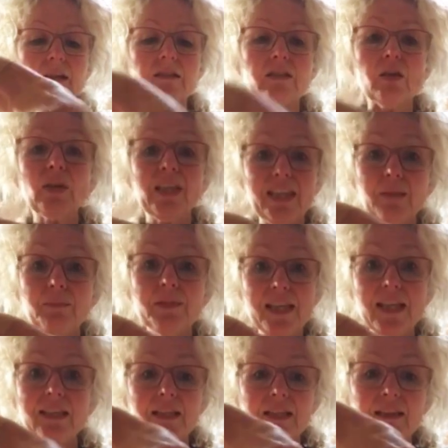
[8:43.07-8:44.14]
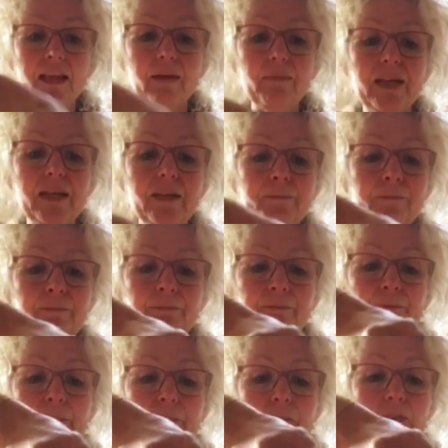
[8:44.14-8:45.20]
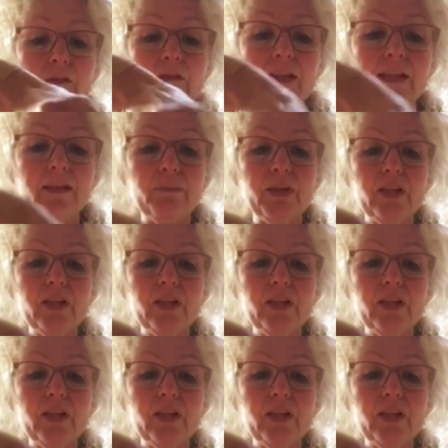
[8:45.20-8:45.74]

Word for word: So keep sending them in, all right?